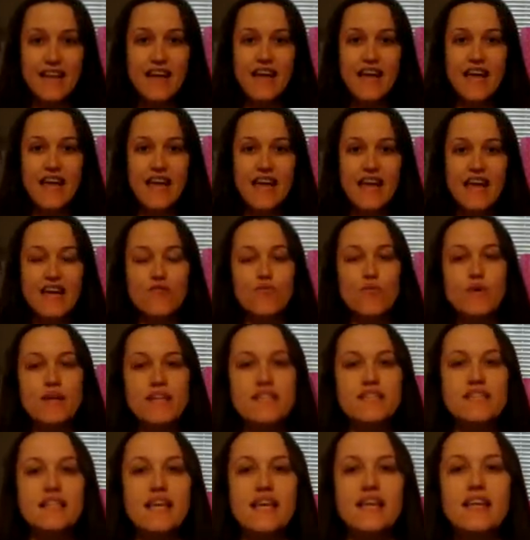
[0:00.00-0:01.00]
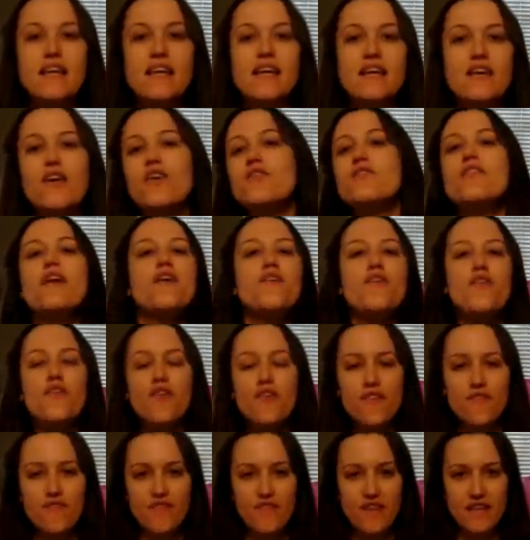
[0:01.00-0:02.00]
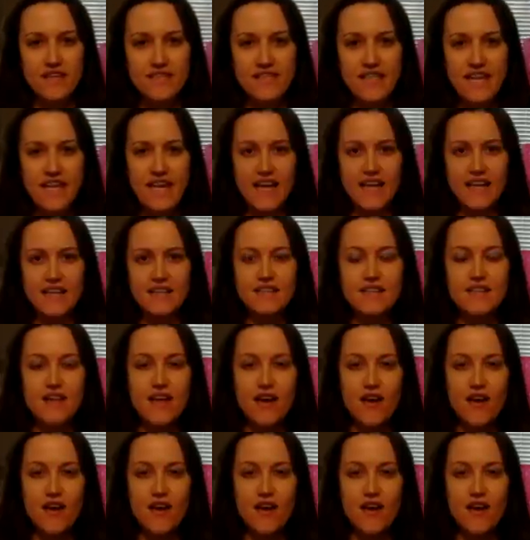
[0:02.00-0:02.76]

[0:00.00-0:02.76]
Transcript: and we sent in our letter of intent,